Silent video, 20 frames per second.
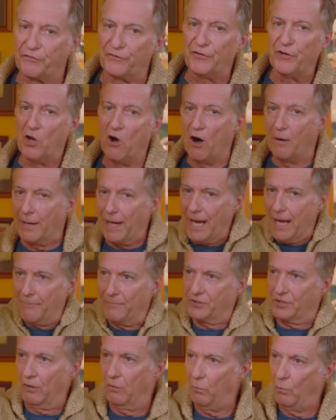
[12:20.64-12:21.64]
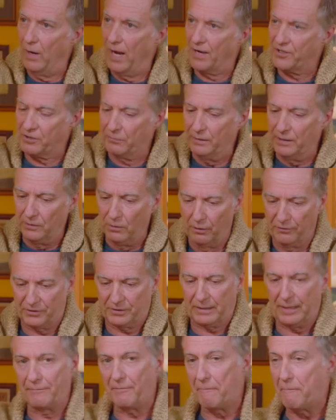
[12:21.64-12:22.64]
a phenomenon that happens out west. We know
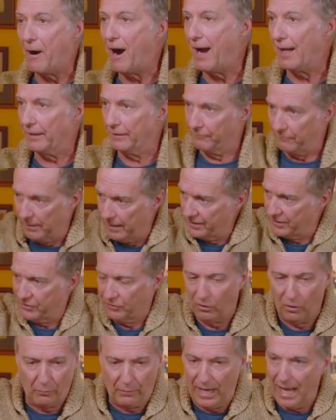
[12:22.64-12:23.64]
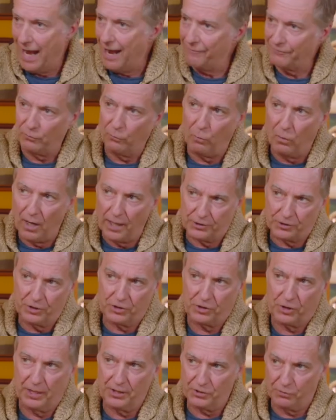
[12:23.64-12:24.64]
this. I'm a pilot, right? So we have to watch the
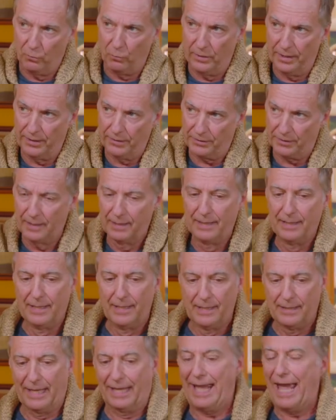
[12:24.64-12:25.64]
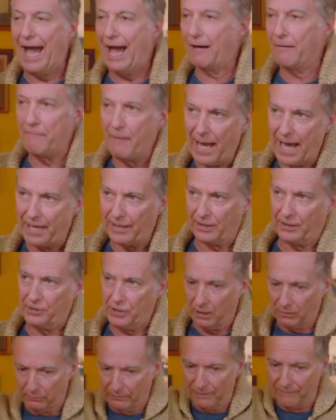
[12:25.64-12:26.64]
change in winds. The catabatic,
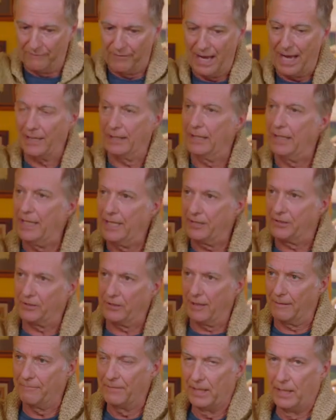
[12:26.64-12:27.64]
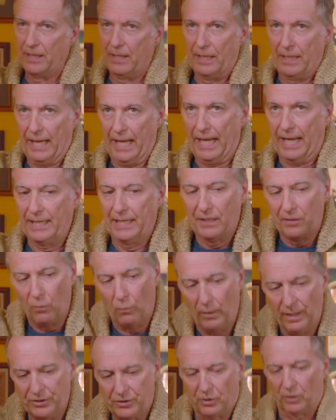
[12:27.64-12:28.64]
generally in valley, heats up and the
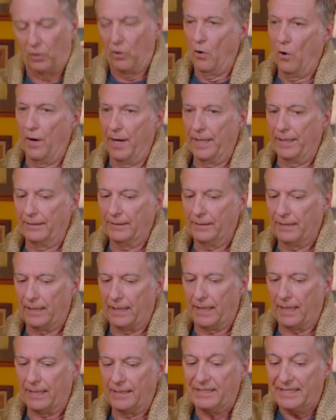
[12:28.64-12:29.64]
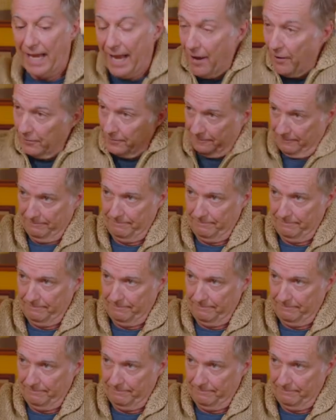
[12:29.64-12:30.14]
winds are going uh, down